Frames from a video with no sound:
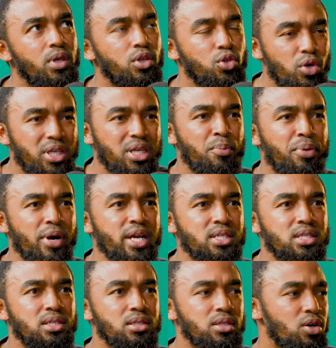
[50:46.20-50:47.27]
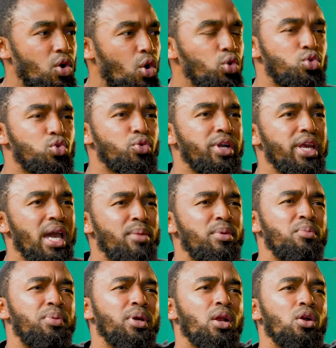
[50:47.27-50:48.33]
you're depressed, go to rehab
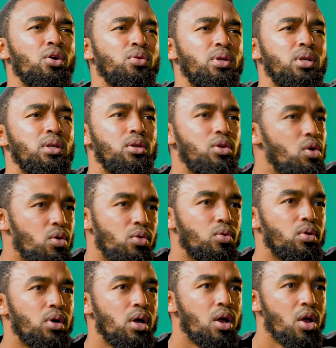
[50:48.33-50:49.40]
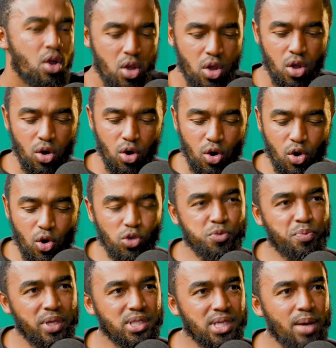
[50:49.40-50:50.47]
and be alone. No. Go
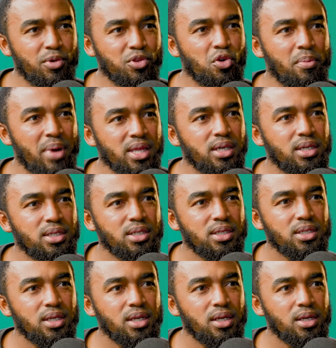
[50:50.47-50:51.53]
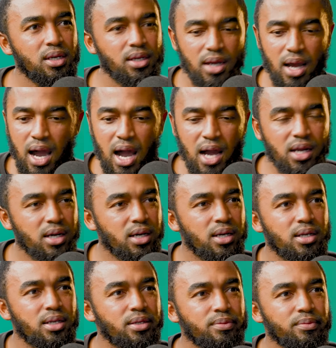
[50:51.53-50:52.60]
spend time with your mother. Hug her.
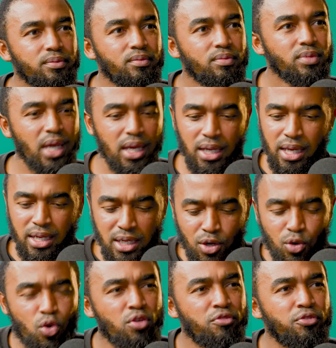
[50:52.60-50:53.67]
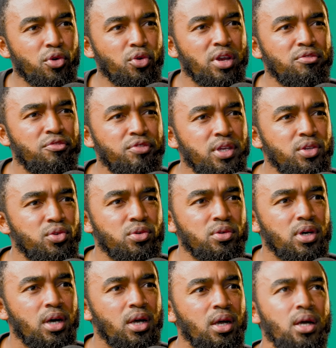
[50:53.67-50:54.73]
Let her cook for you and feed you.
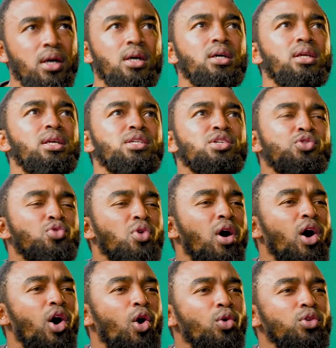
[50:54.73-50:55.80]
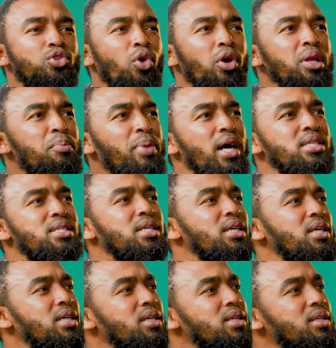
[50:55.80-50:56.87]
Listen to her old Dolly
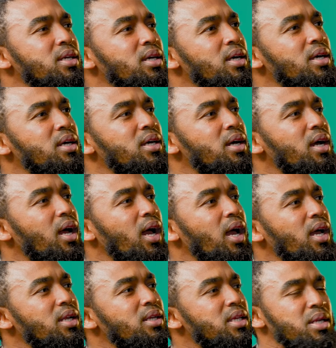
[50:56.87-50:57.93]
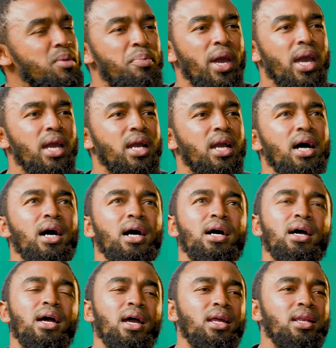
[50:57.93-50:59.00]
Parton and
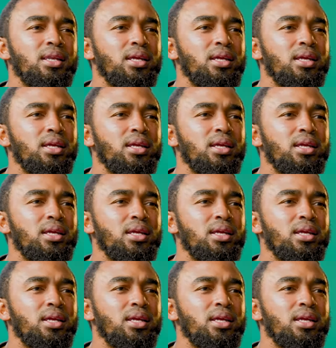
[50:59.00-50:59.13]
Rebecca. And